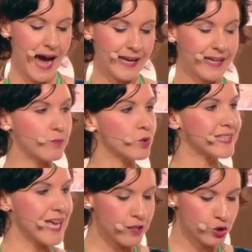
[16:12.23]
And it was
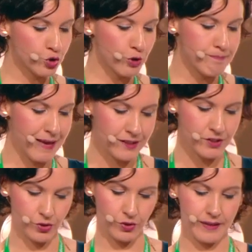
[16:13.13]

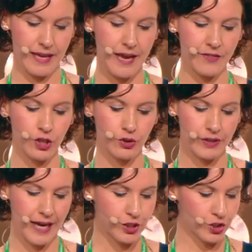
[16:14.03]
instrumental in the
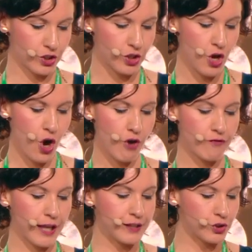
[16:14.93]
creation of
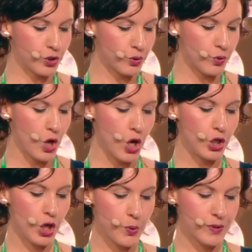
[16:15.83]
a new
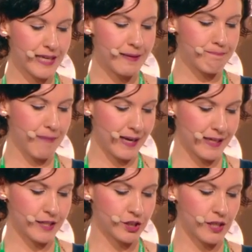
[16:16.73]
locally
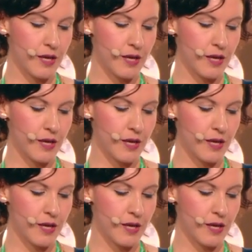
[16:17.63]
managed